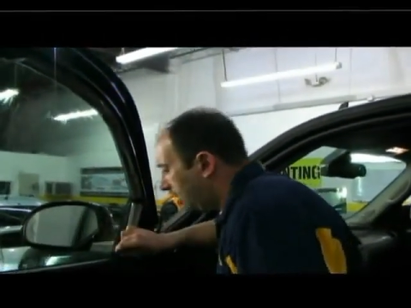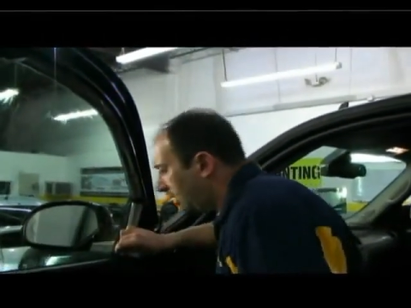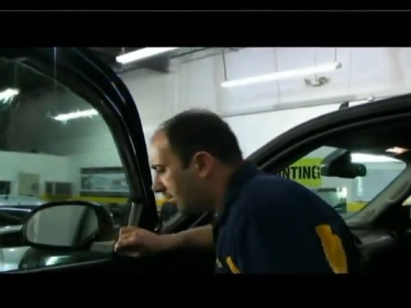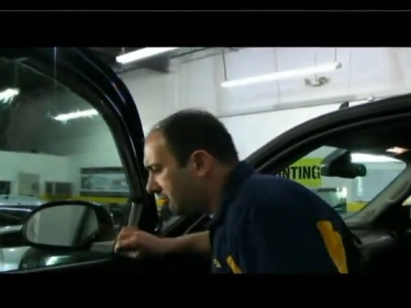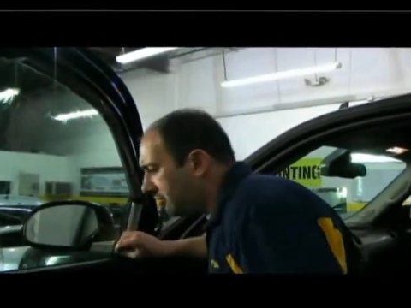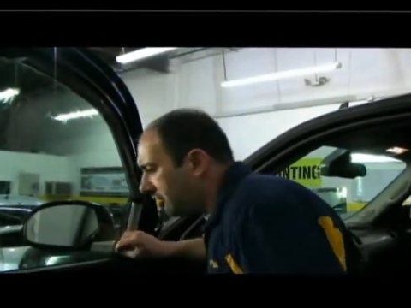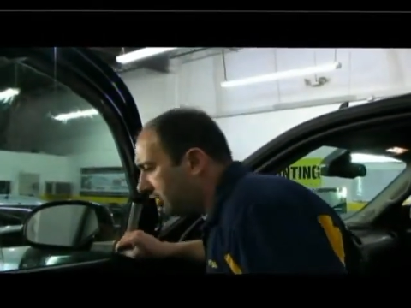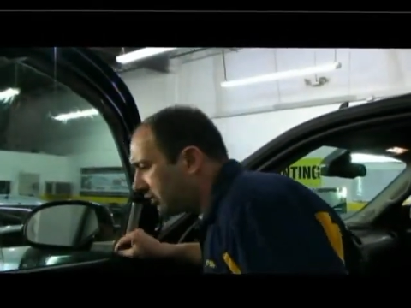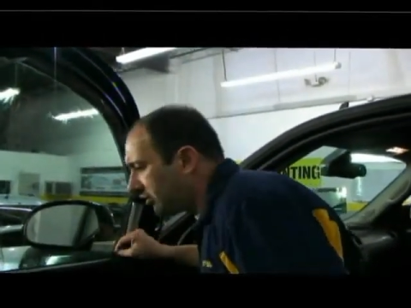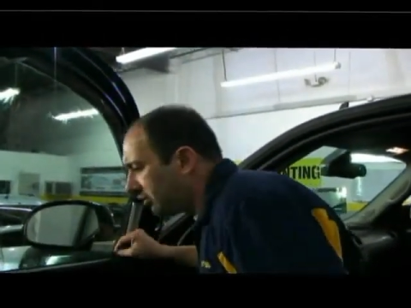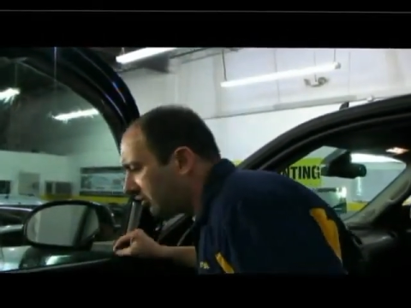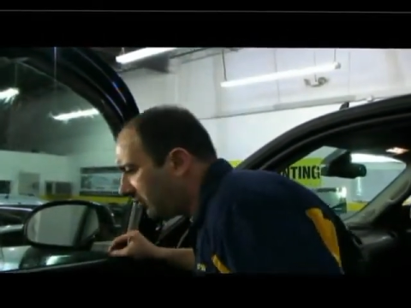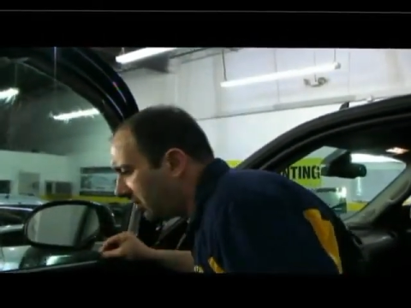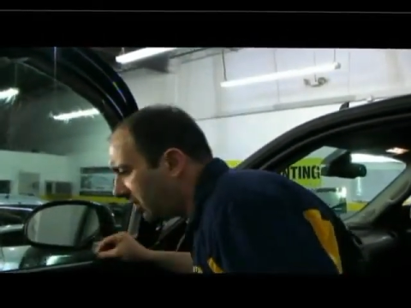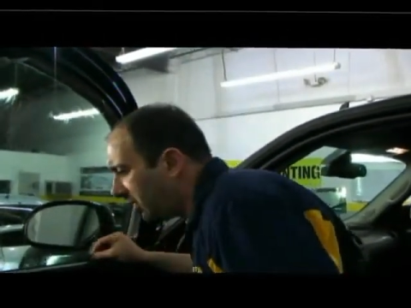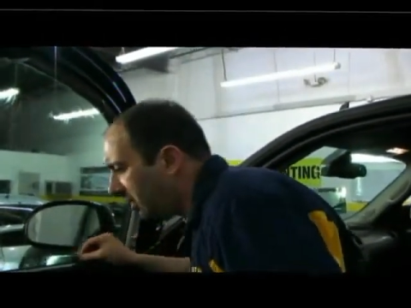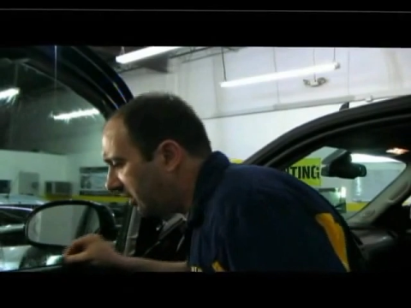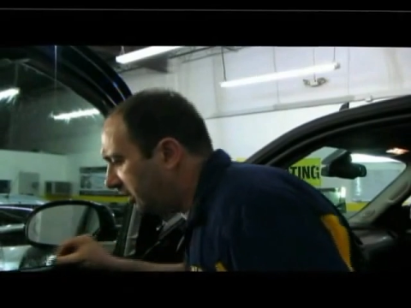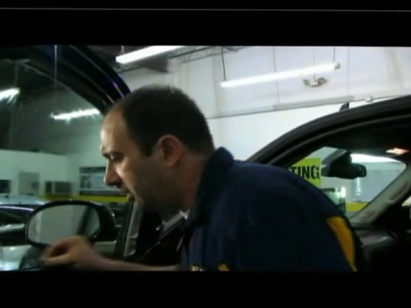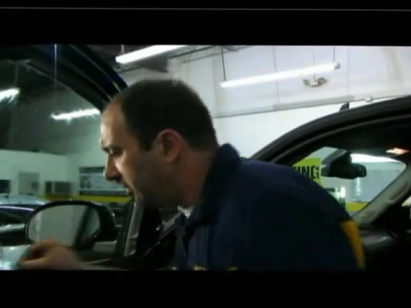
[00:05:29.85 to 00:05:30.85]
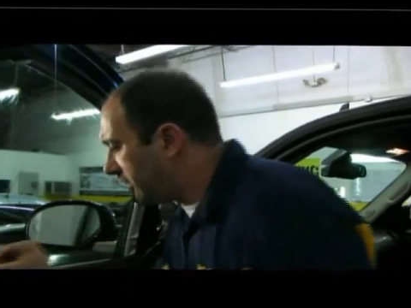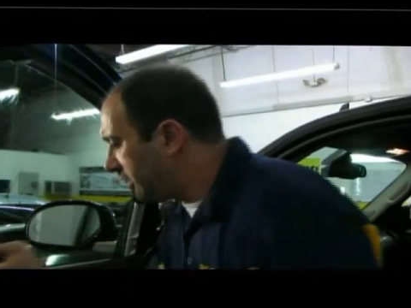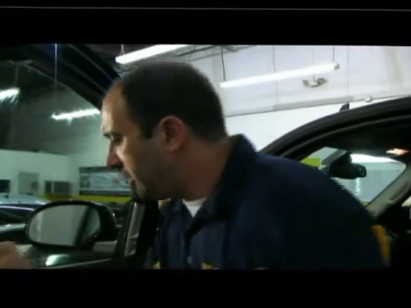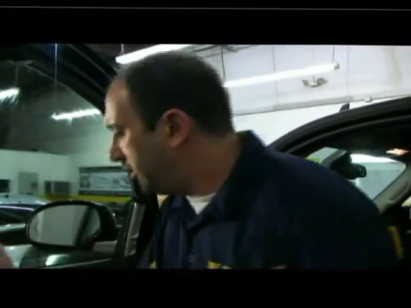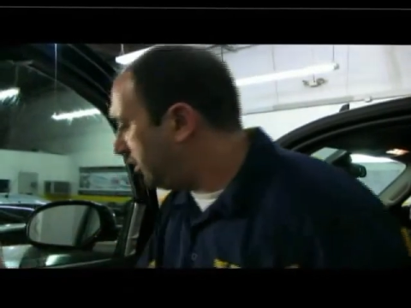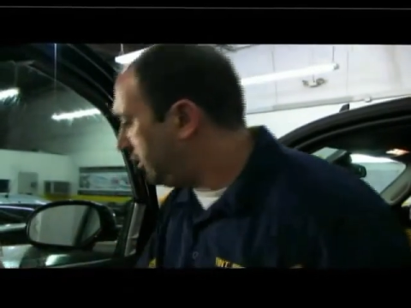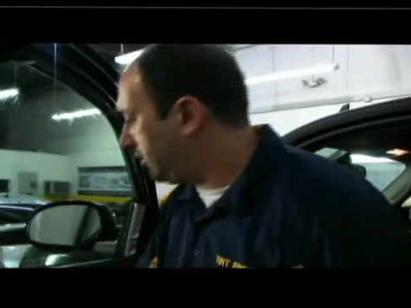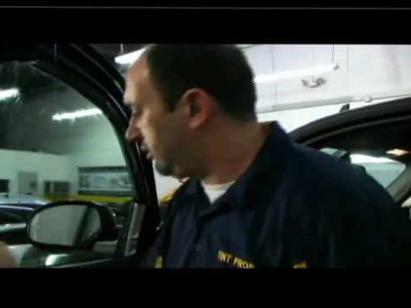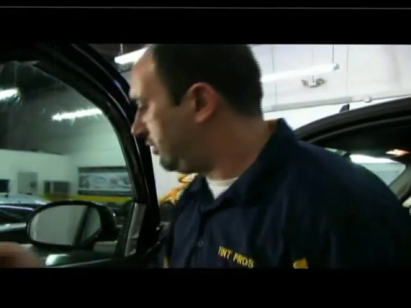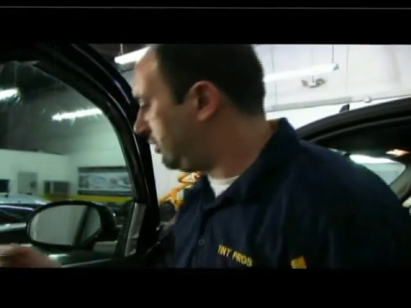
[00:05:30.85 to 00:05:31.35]
I'm going to go ahead
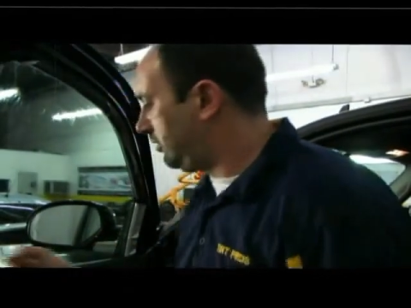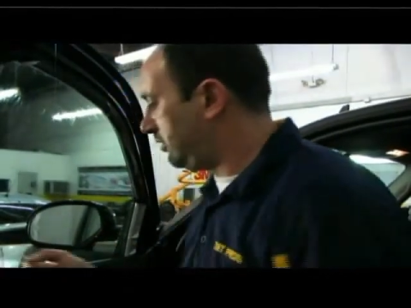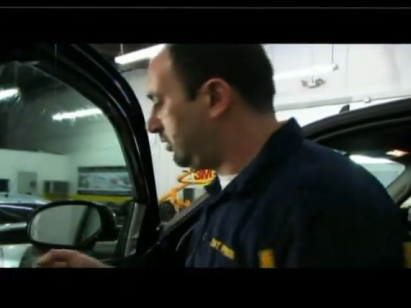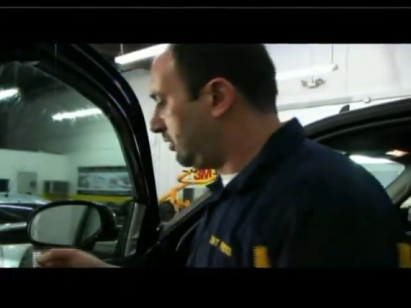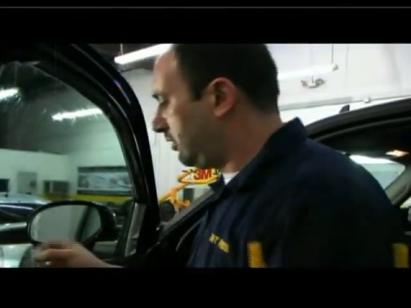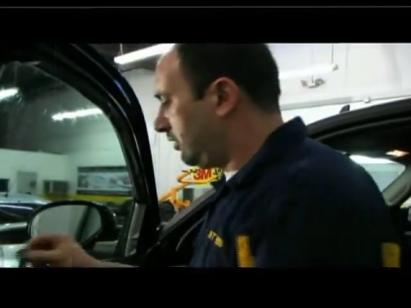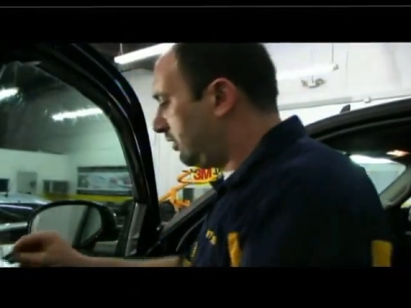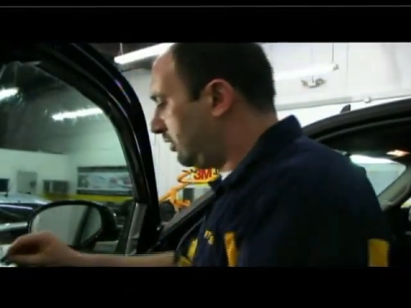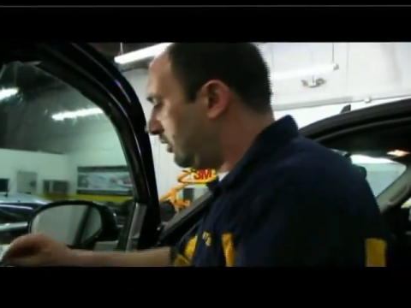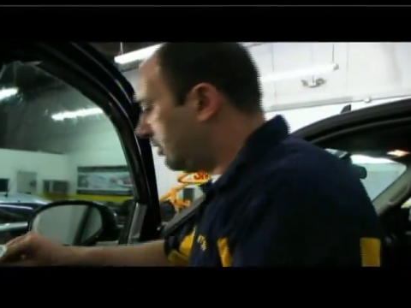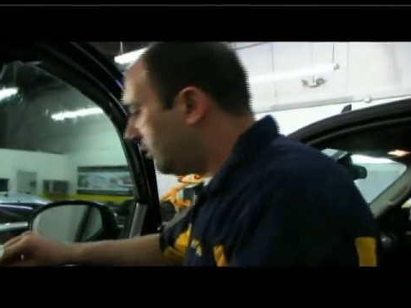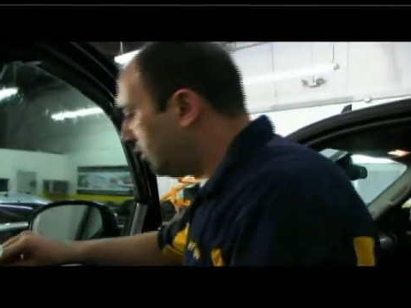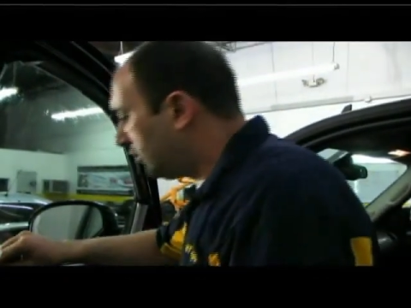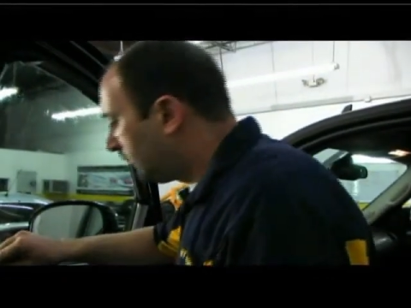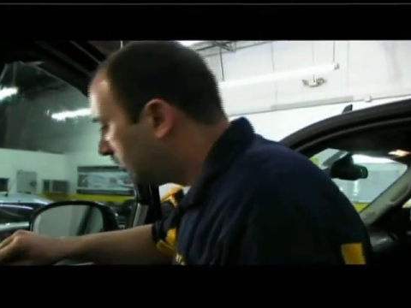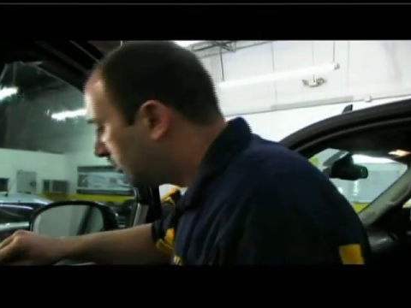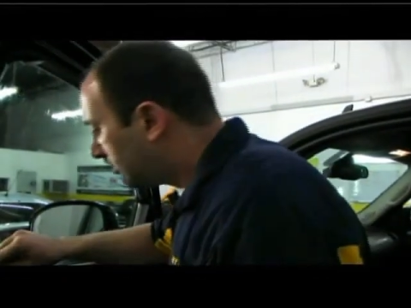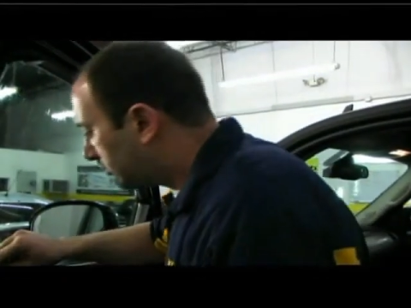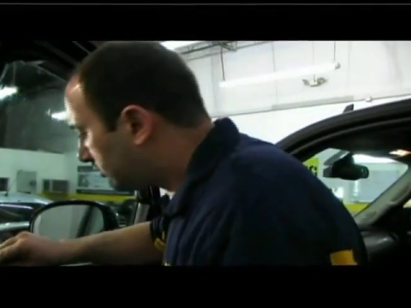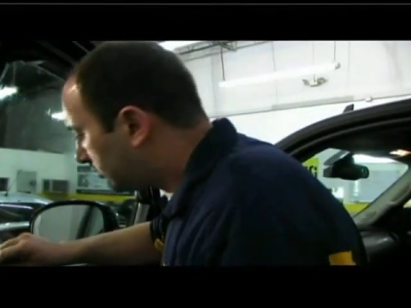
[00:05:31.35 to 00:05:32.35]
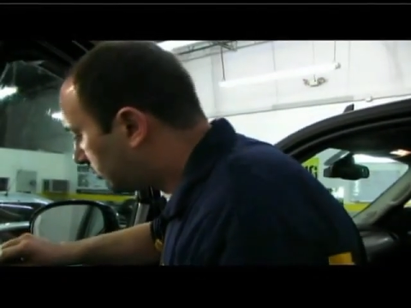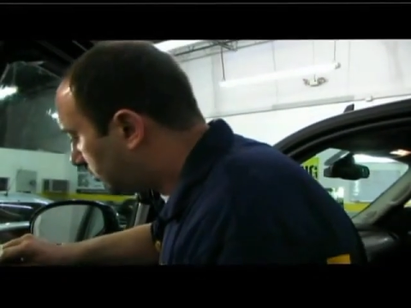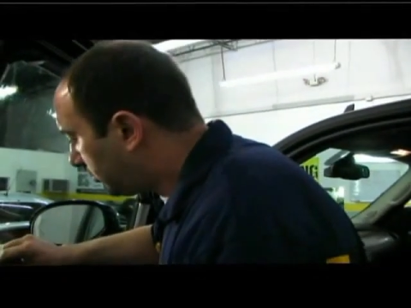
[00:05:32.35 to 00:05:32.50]
and